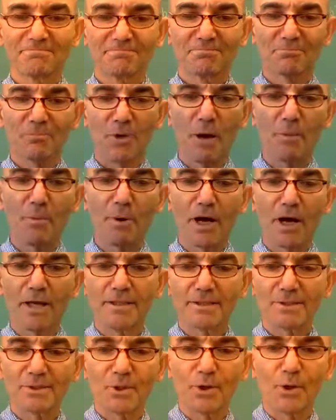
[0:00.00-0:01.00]
Bye-bye.
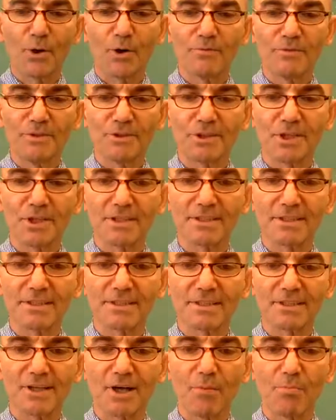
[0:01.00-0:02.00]
So we just
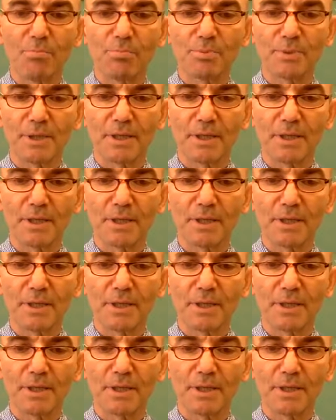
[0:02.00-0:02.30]
stop.